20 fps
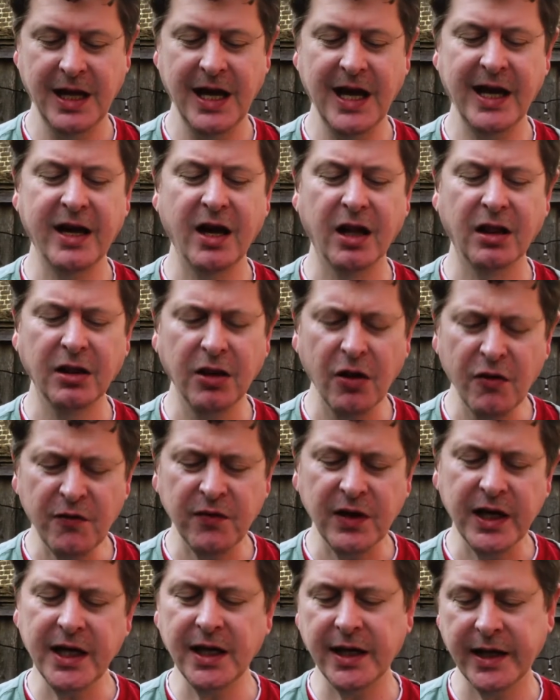in a
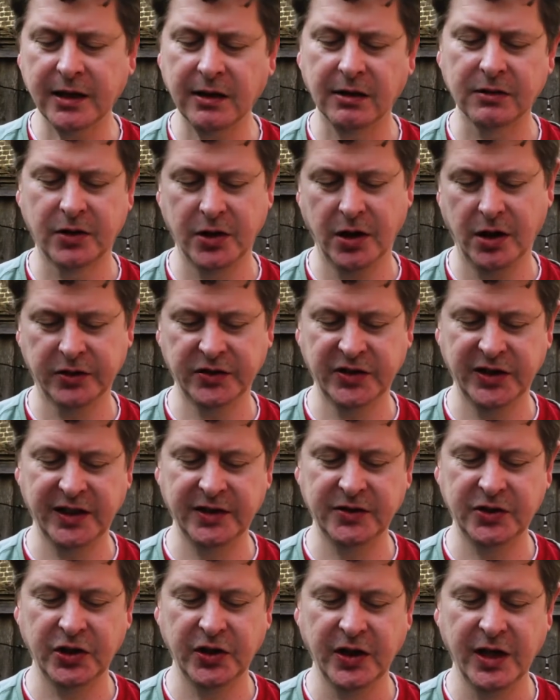lovely little
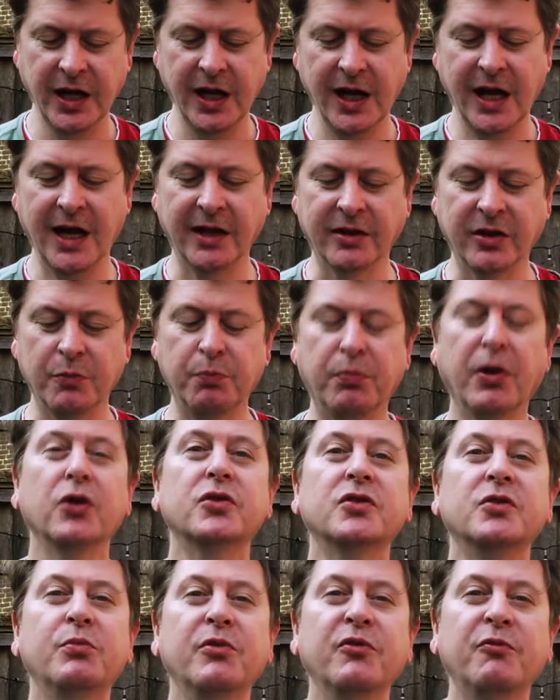cottage at the
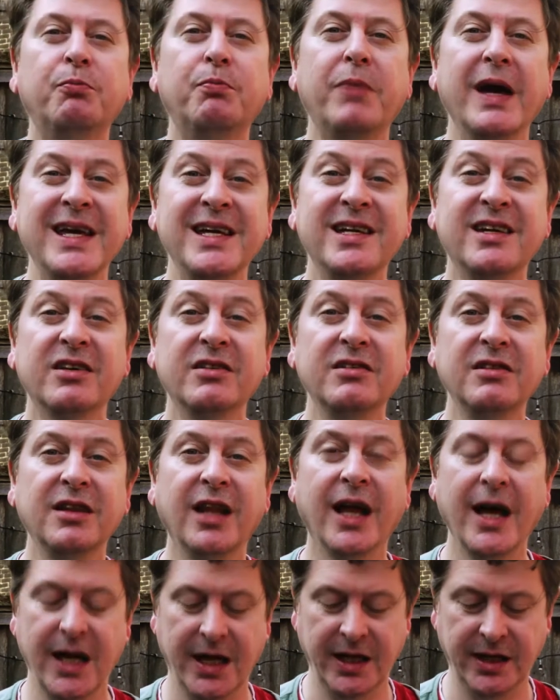bottom of Bacon
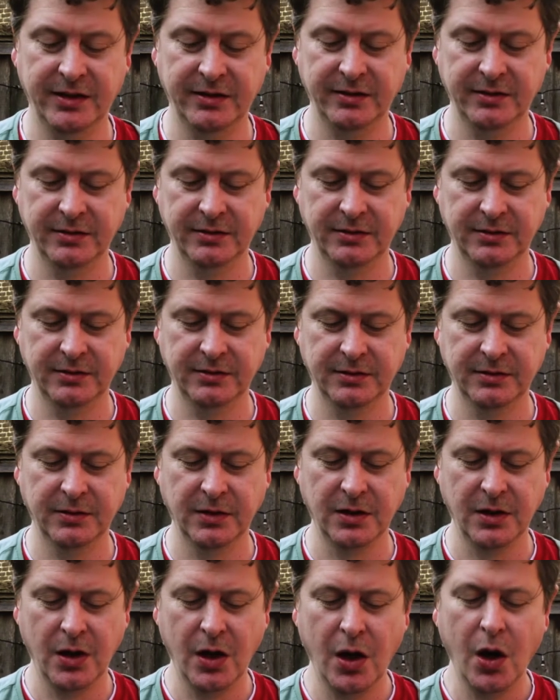Lane.
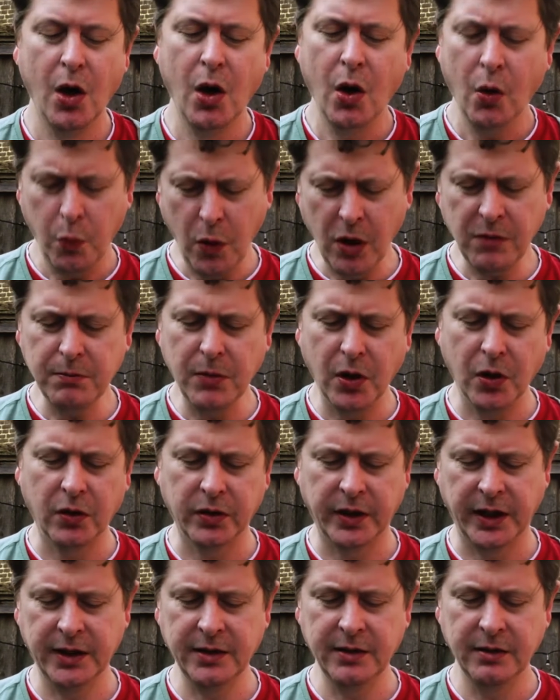One
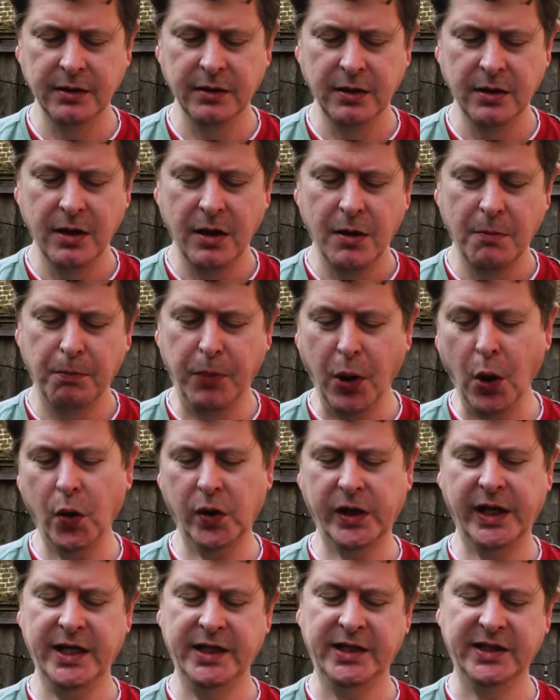morning,
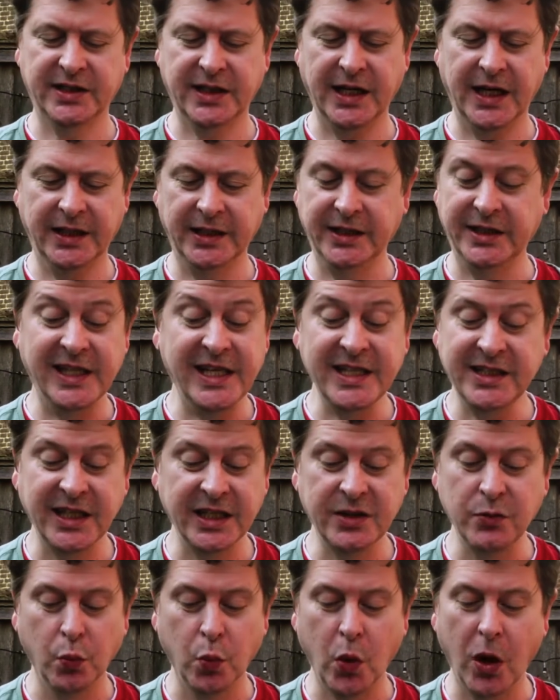Porky decided he
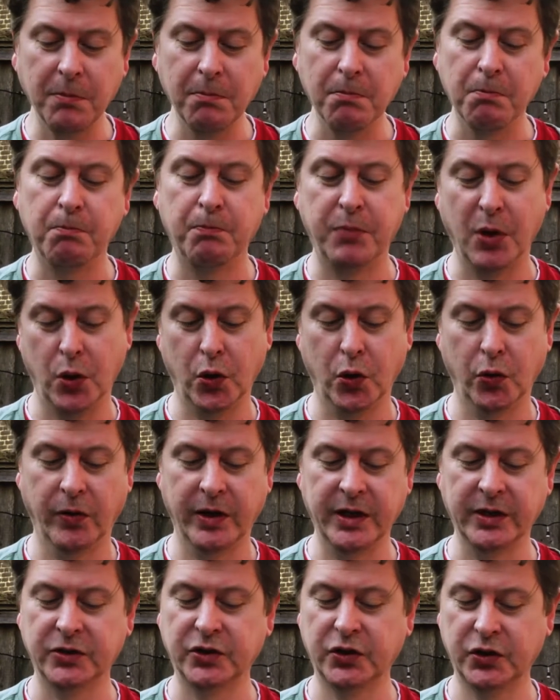didn't want
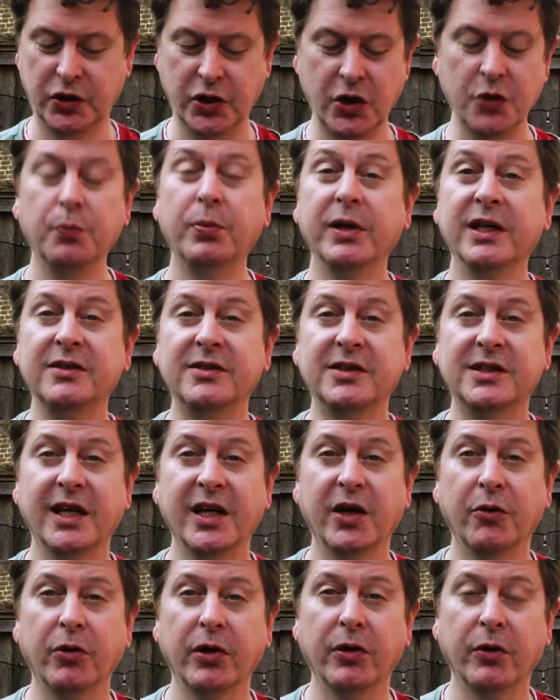boring, stupid
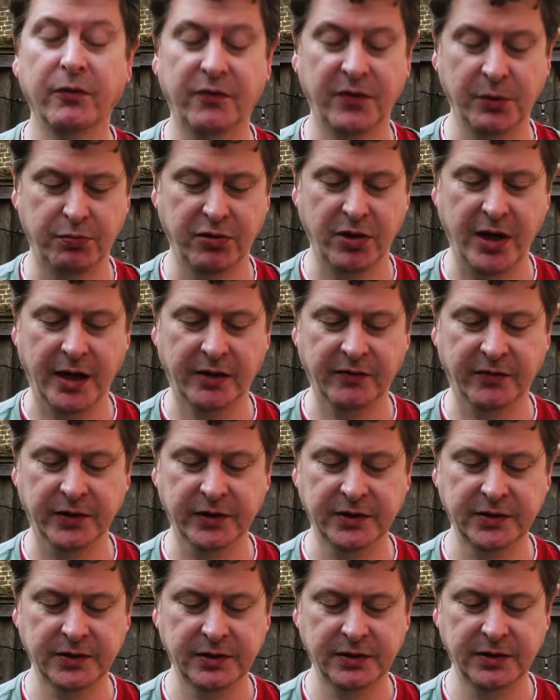cereal for
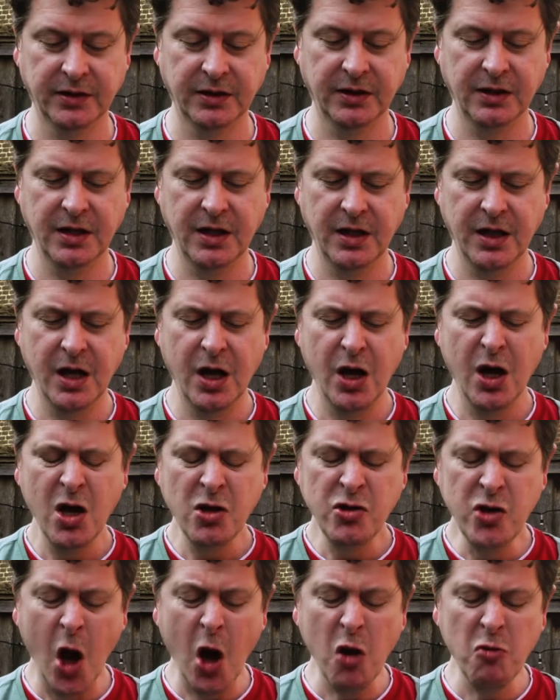breakfast.
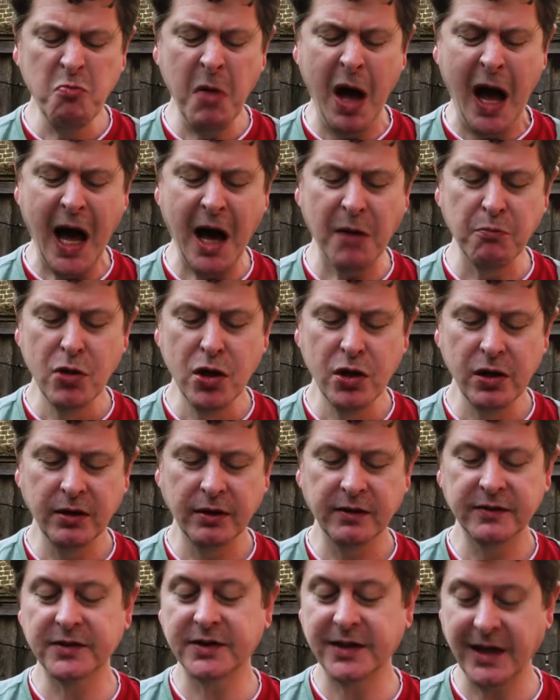No, ma'am,
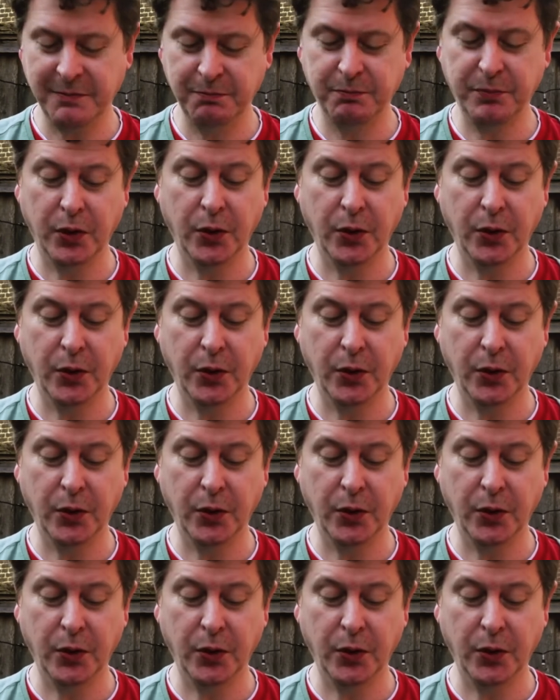said